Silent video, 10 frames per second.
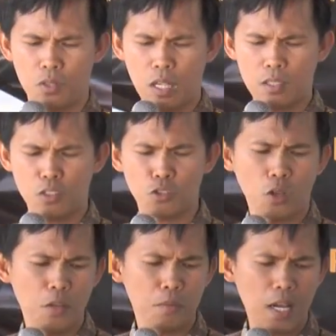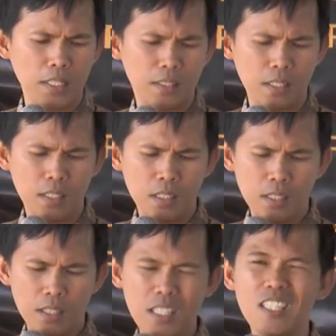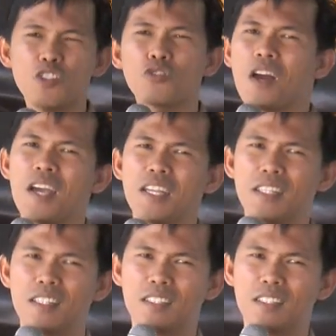At that solemn night, he tried.